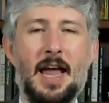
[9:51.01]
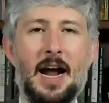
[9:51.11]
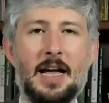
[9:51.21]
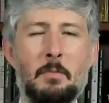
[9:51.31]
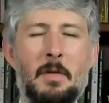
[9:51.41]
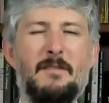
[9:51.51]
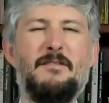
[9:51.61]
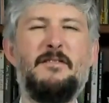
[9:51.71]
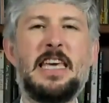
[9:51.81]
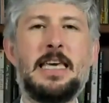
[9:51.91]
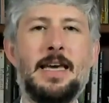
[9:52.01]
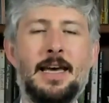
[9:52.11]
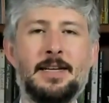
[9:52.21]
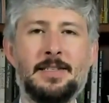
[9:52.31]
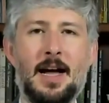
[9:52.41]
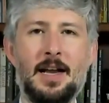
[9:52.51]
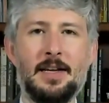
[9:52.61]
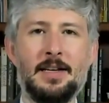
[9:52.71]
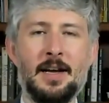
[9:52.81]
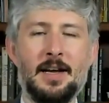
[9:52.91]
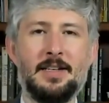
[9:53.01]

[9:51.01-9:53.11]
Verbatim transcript: and I am excited